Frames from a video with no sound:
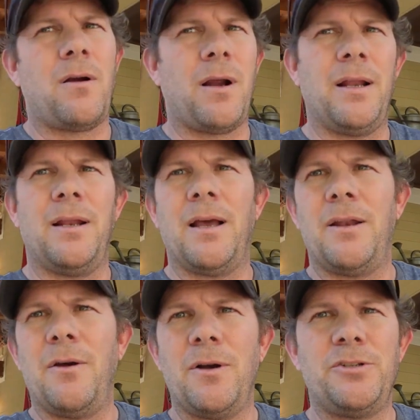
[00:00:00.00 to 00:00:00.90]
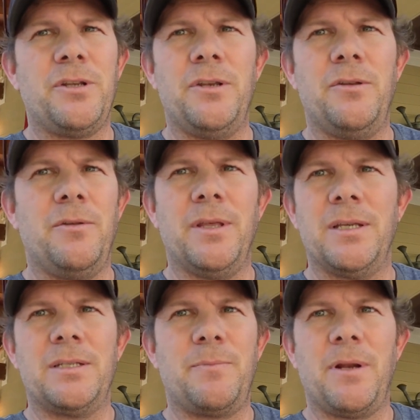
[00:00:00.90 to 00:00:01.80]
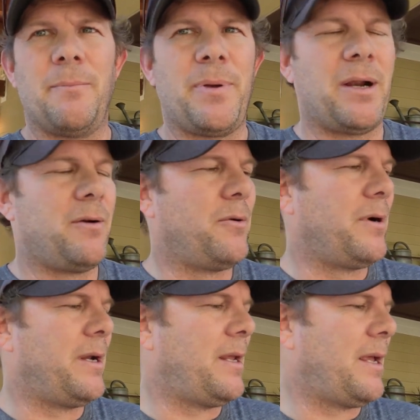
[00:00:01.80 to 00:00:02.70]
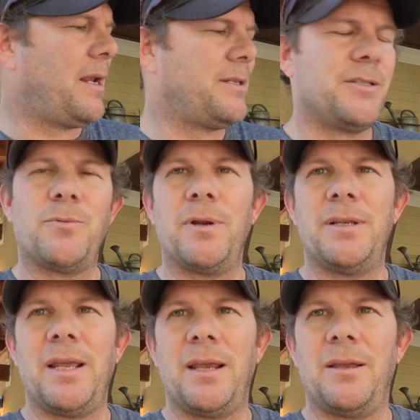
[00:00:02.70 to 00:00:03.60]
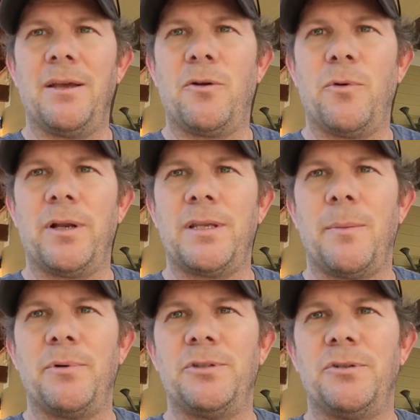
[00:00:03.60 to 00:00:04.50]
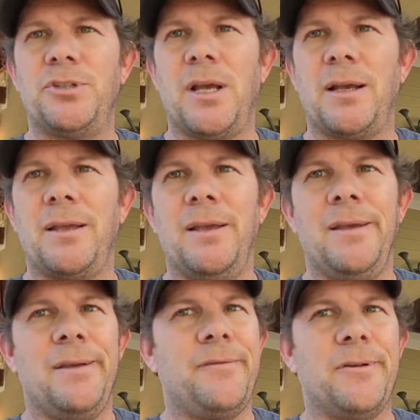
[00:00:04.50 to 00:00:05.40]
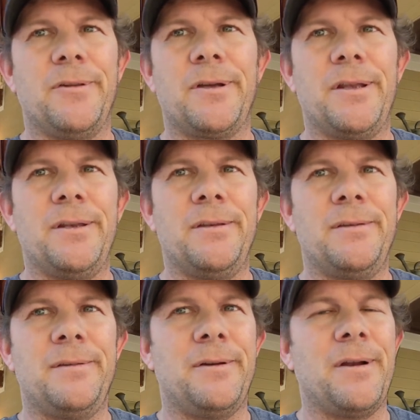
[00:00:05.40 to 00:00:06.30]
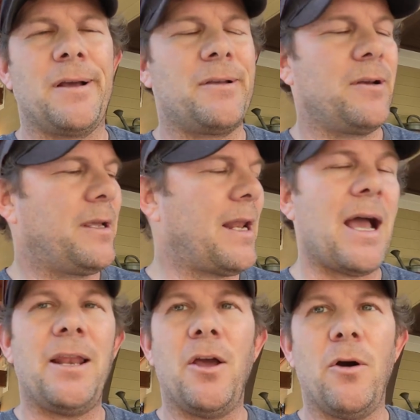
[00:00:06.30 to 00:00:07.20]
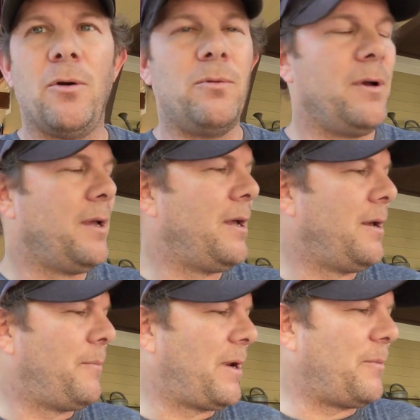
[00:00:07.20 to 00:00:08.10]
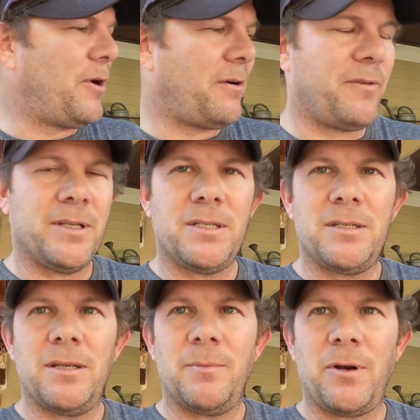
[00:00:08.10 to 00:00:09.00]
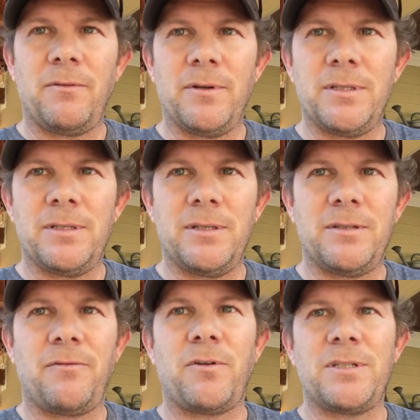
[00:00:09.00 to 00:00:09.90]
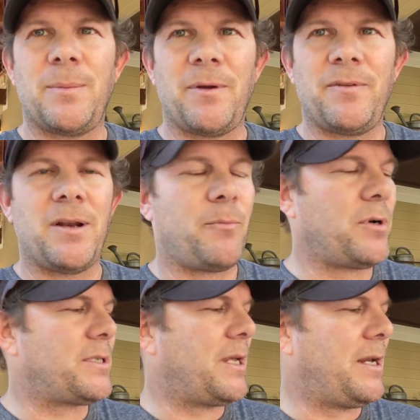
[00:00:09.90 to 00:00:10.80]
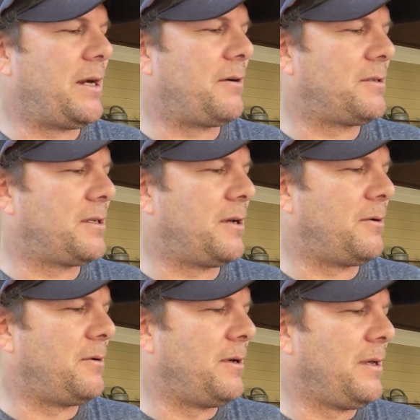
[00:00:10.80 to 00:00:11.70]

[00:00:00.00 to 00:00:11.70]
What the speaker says: All right, I know I shouldn't do this, but I'm paranoid and I just want to take a quick temperature check. If you're looking, you're not cooking. I know, but I'm nervous. It's the first time I've done a brisket here. So